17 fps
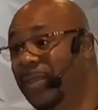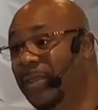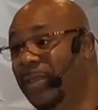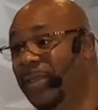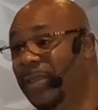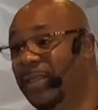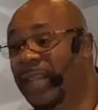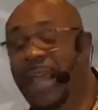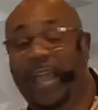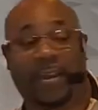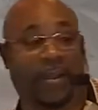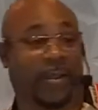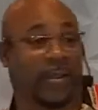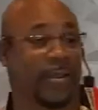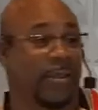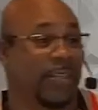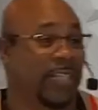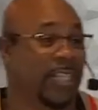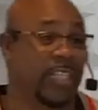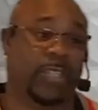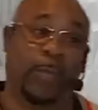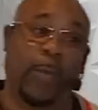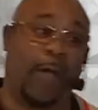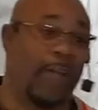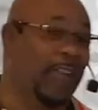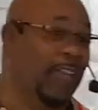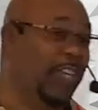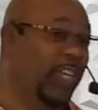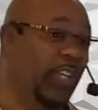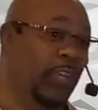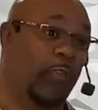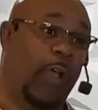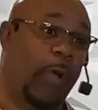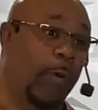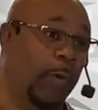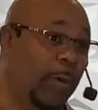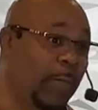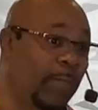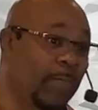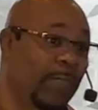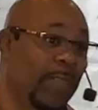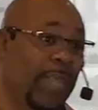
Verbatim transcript: letter, the smallest stroke. He